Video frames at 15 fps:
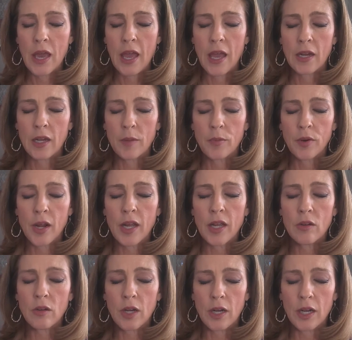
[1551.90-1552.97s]
And I pray,
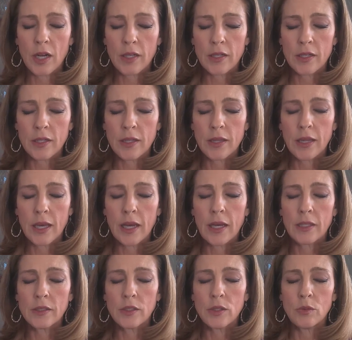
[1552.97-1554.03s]
O God,
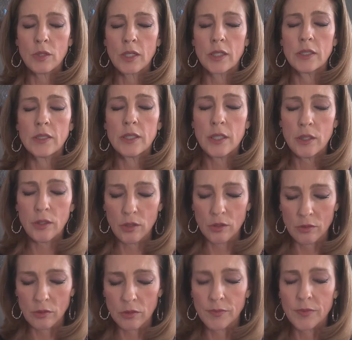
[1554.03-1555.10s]
that you would
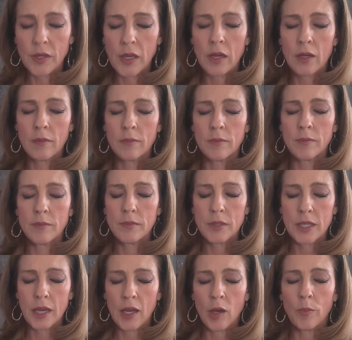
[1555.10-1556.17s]
continue
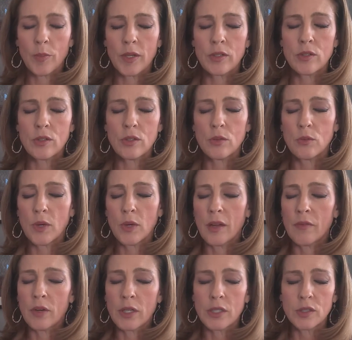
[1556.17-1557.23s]
to help us do
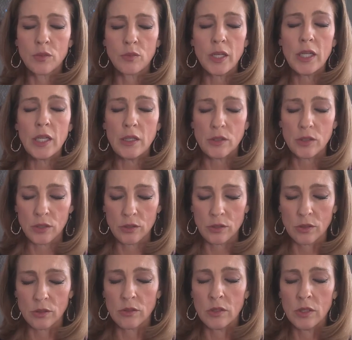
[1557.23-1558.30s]
whatever it is we need to
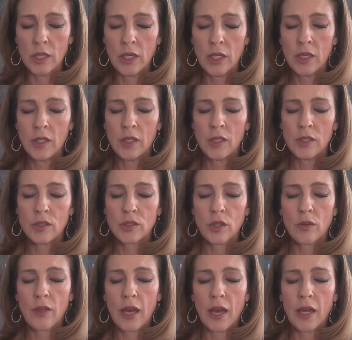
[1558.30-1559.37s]
do
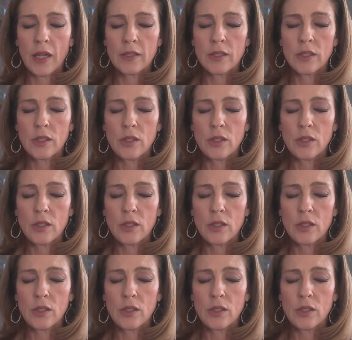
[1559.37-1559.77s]
so that